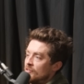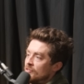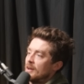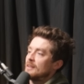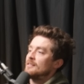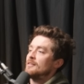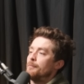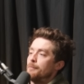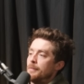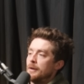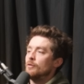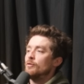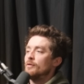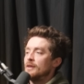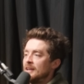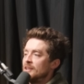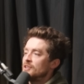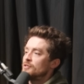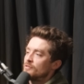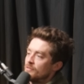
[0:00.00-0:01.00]
Because you had to build
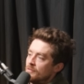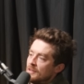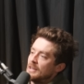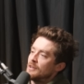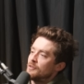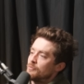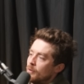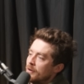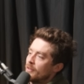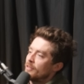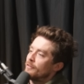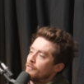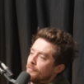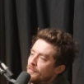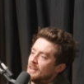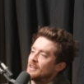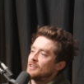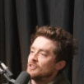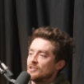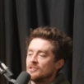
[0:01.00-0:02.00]
each one of the
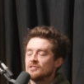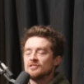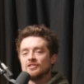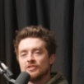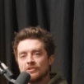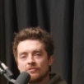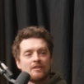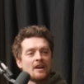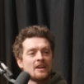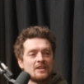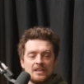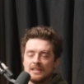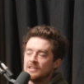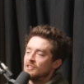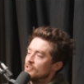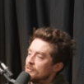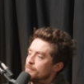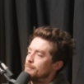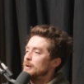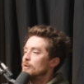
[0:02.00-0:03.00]
features, and you gradually
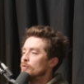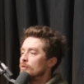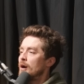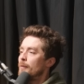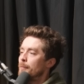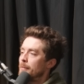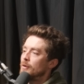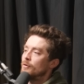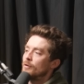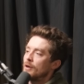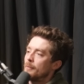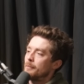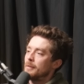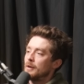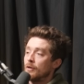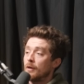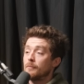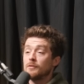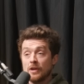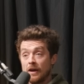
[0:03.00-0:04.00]
just build up.
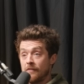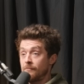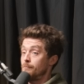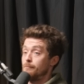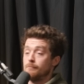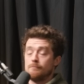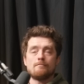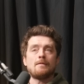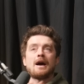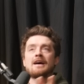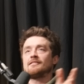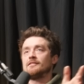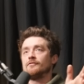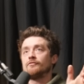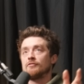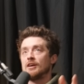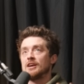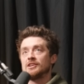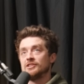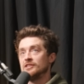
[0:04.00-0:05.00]
You have massive
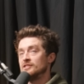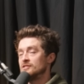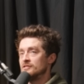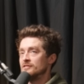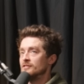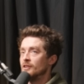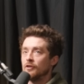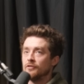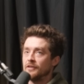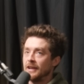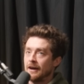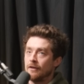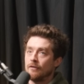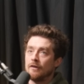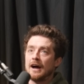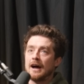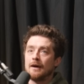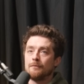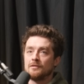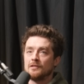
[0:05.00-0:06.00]
crashes, no doubt,
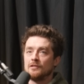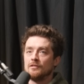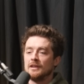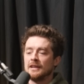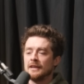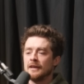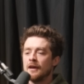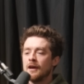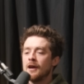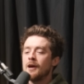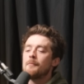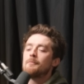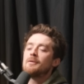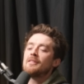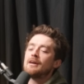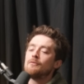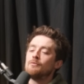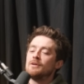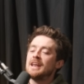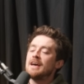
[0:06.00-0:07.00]
absolutely. But
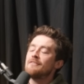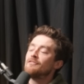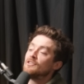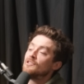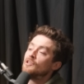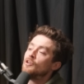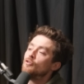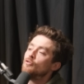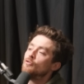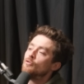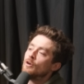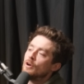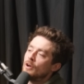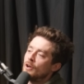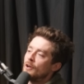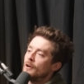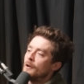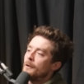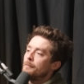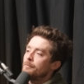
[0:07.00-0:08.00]
they were never two
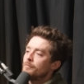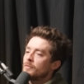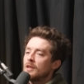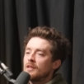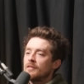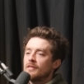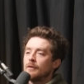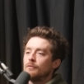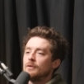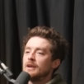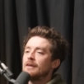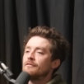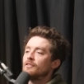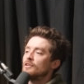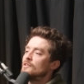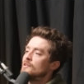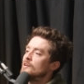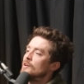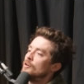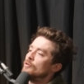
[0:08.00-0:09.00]

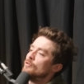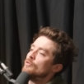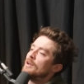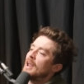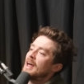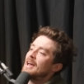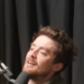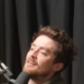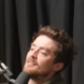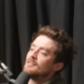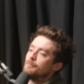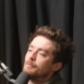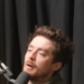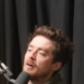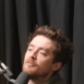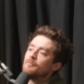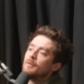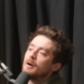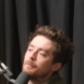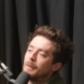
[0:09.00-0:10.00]
layers
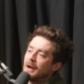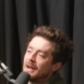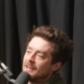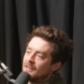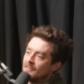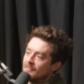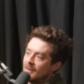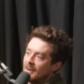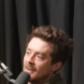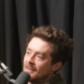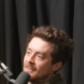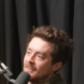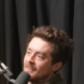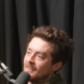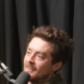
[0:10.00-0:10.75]
above my pay grade.